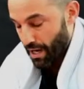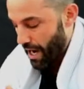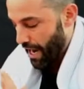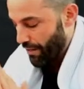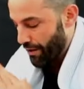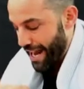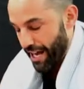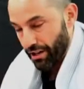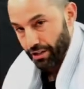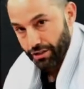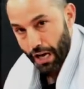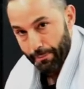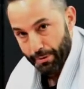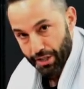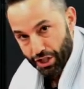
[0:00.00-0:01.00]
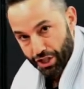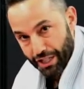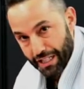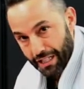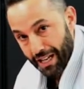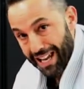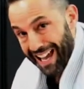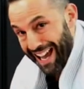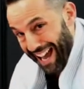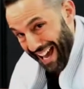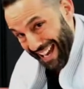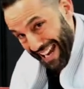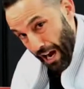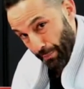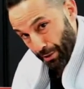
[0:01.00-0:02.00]
other hand on top of the shin. And
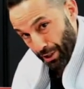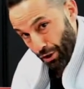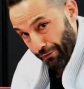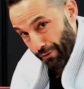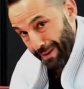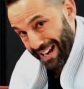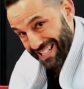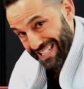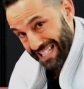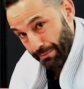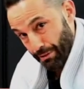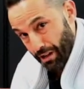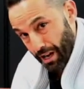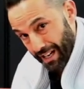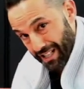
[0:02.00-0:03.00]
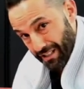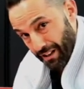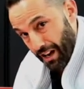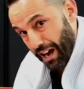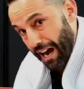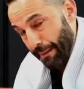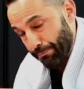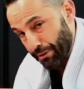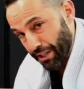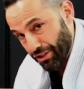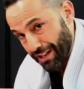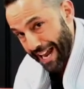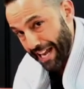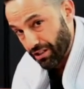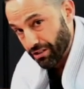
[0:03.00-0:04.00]
now I'm going to go for my estima lock. It's a high pressure
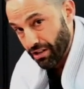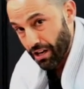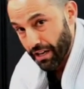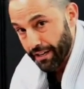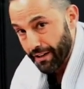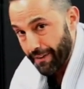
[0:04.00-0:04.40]
ankle lock